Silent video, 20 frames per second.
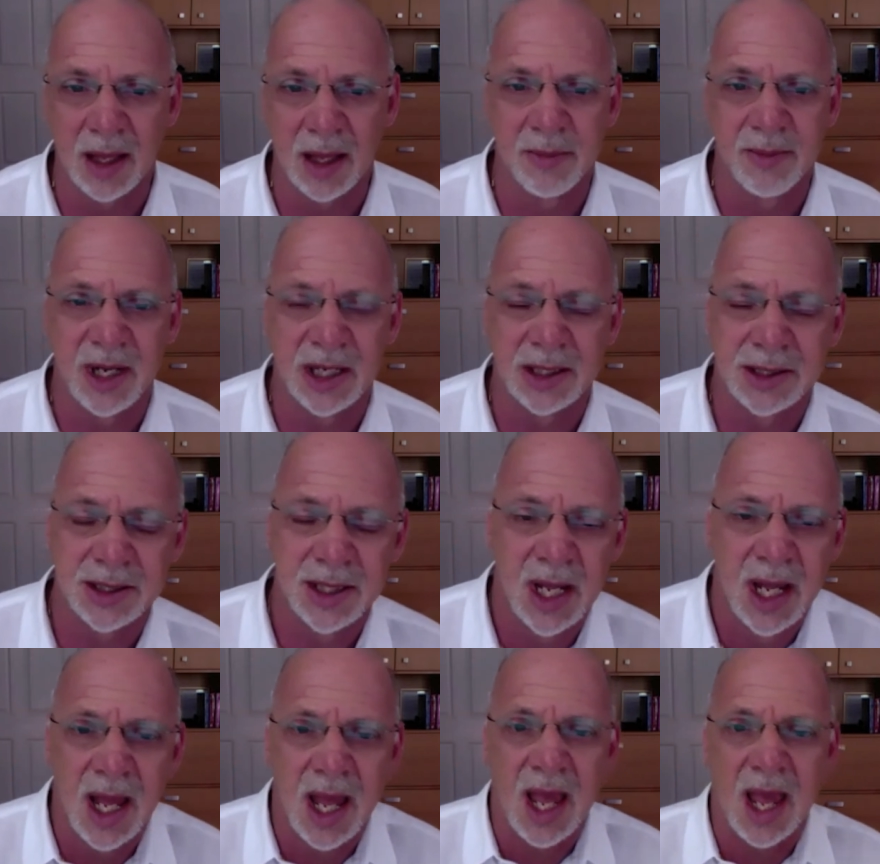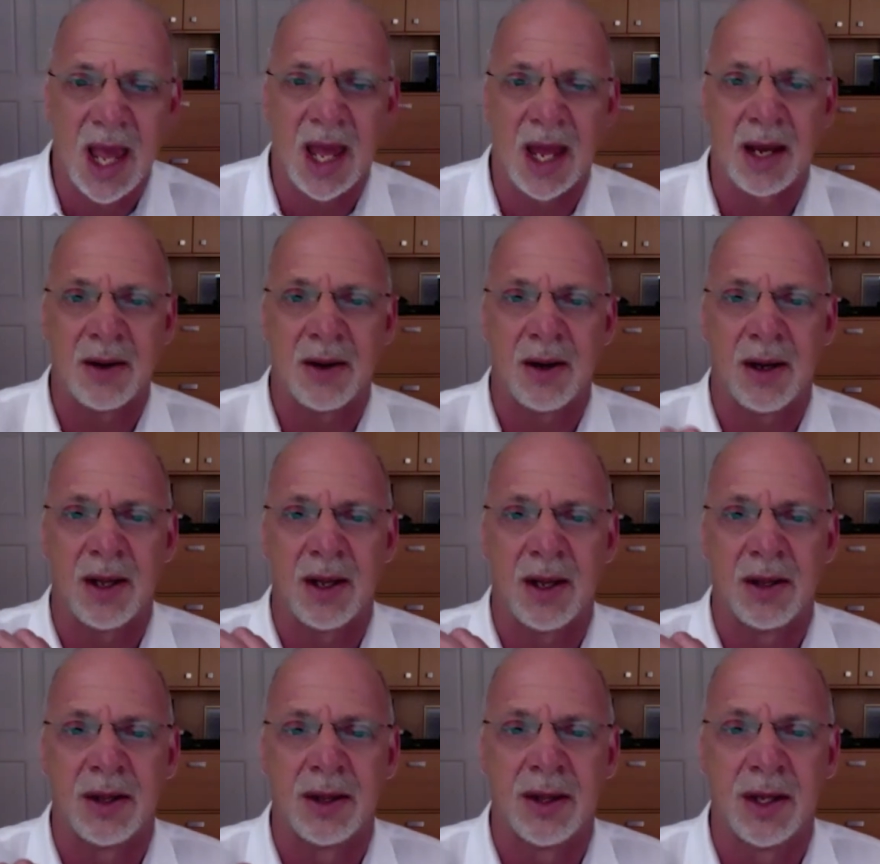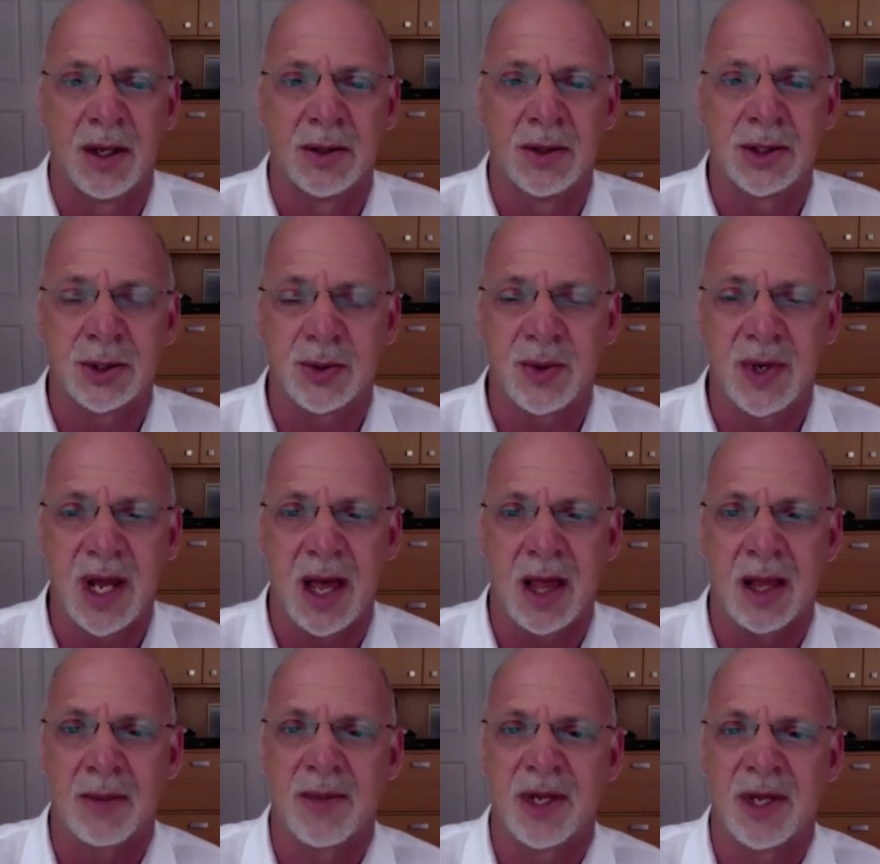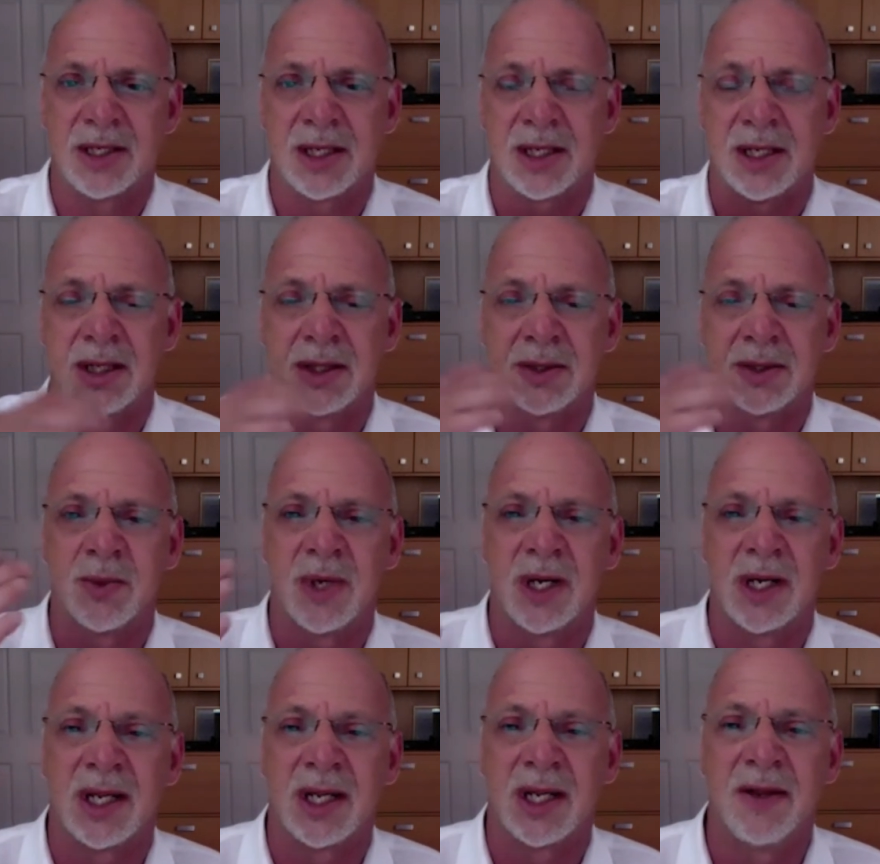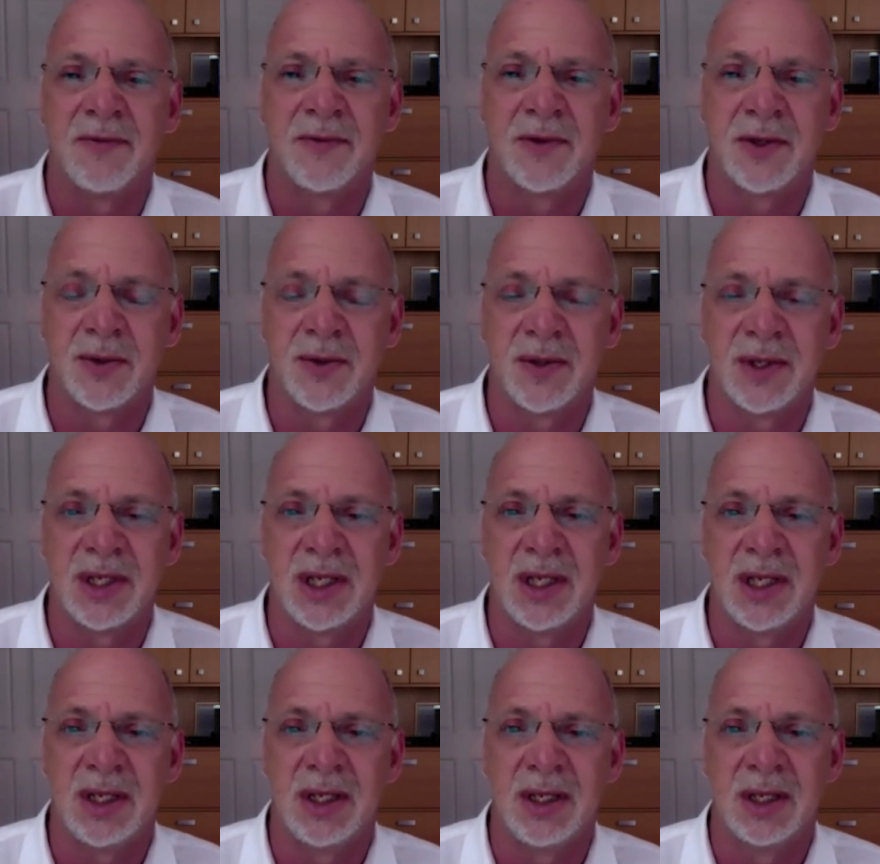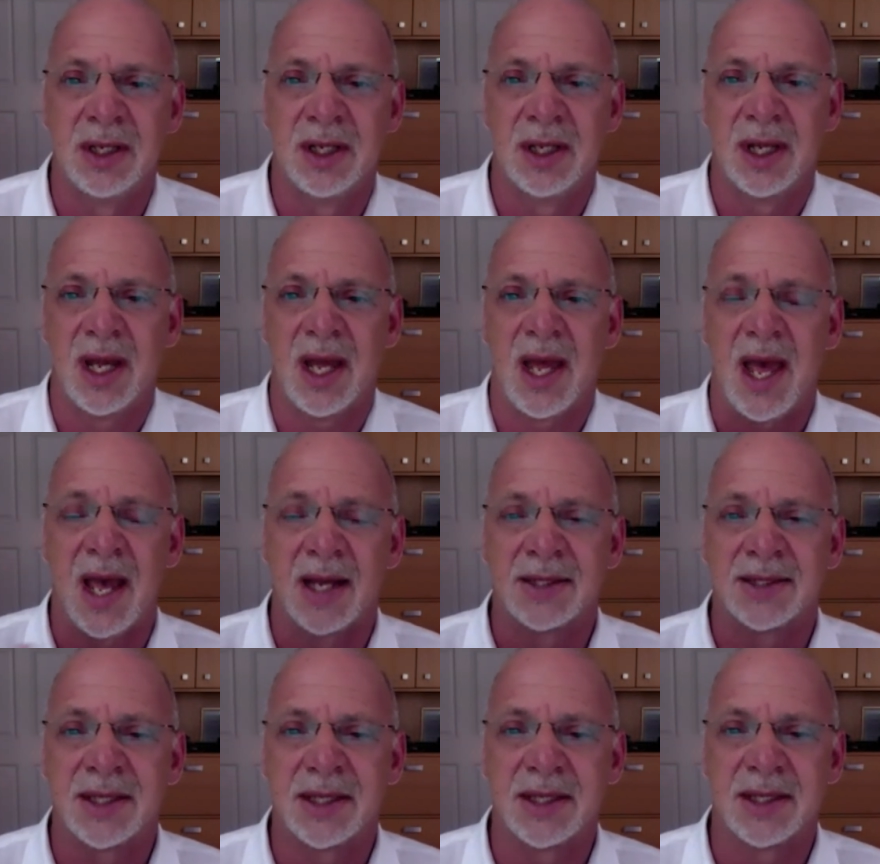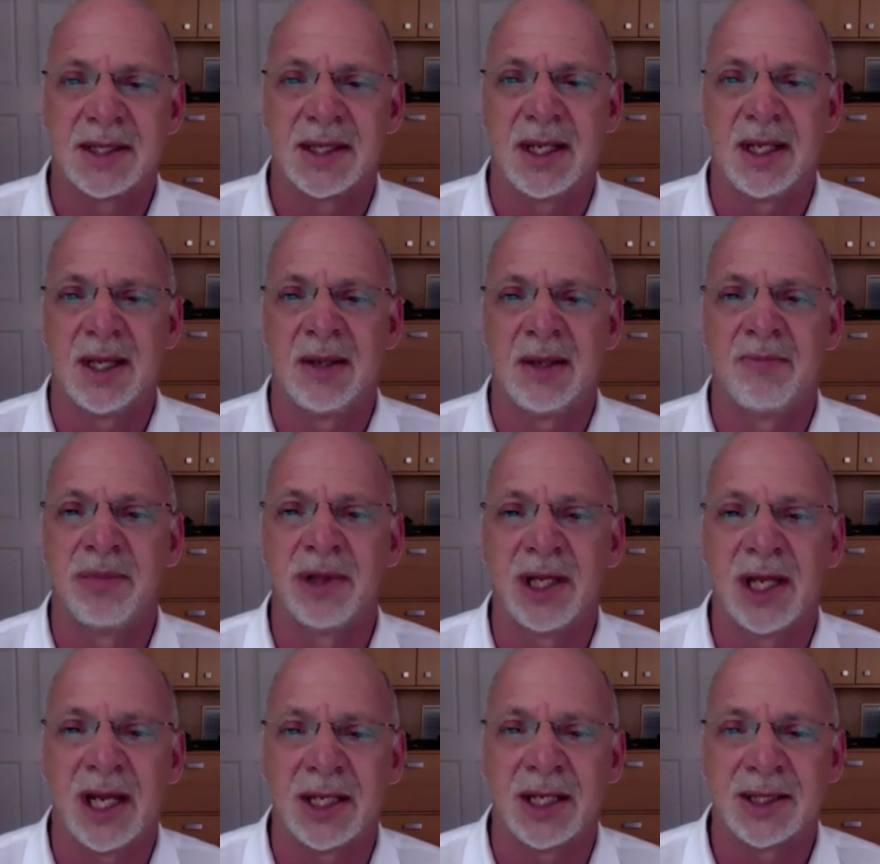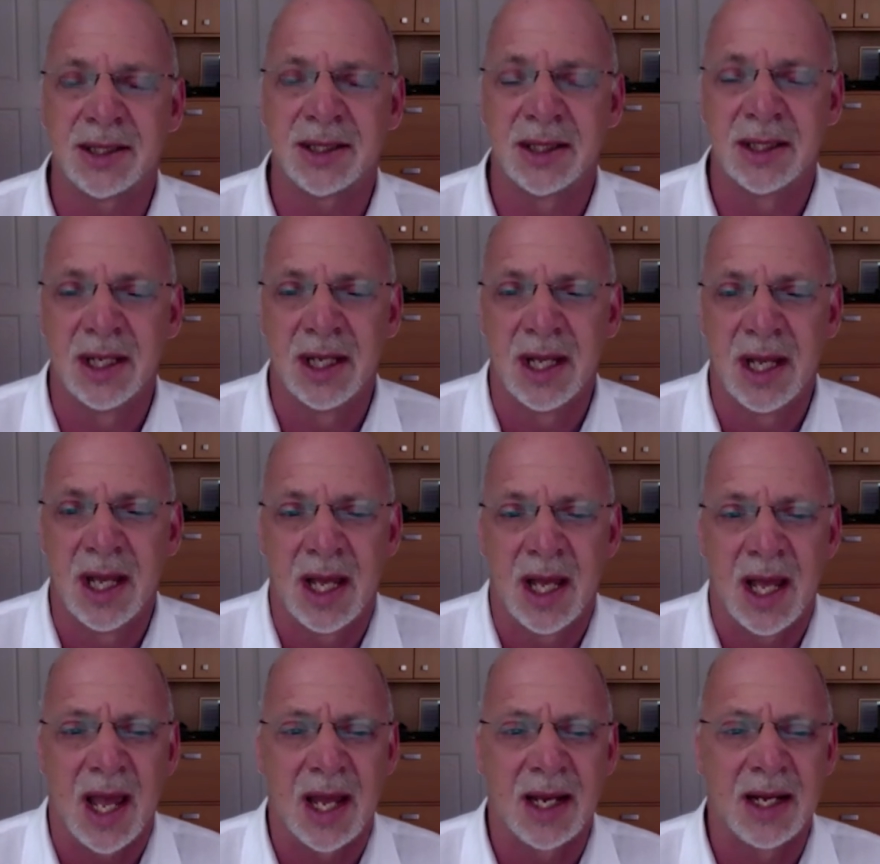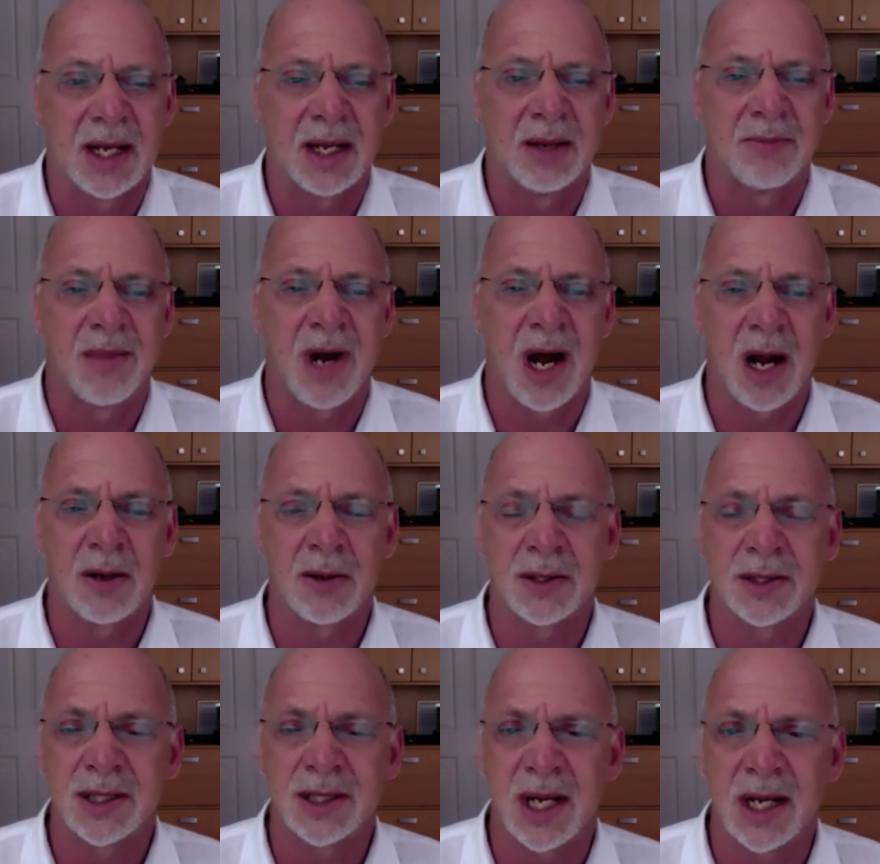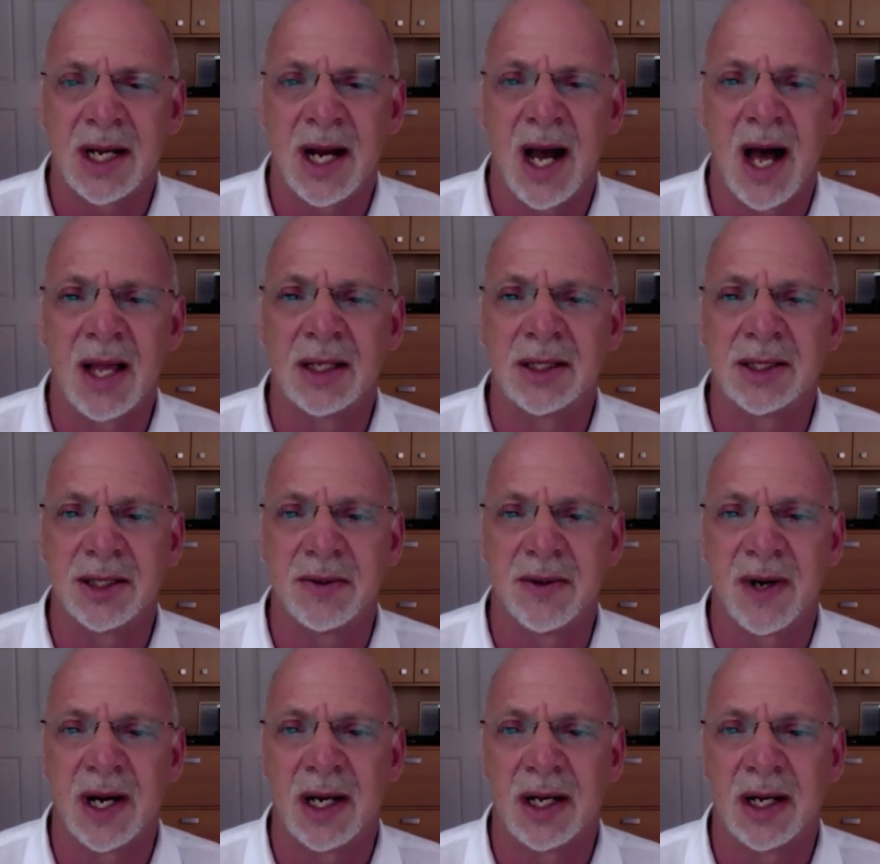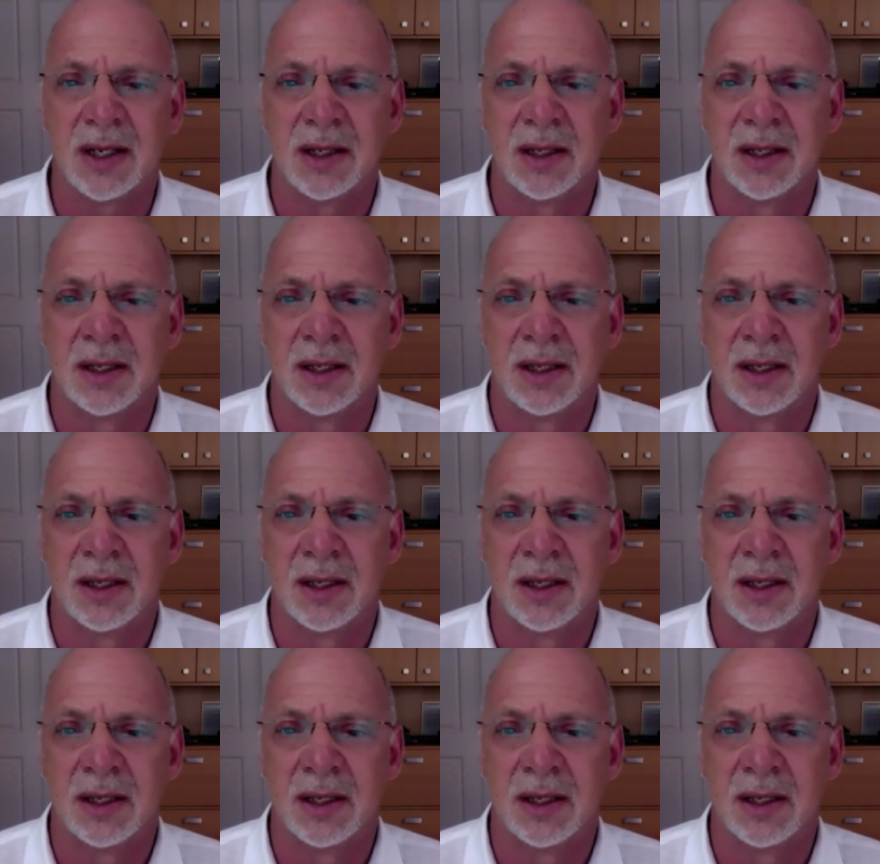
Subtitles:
elements. And those three elements is what gives you the ecstasy, the bliss. And in modern psychology, right,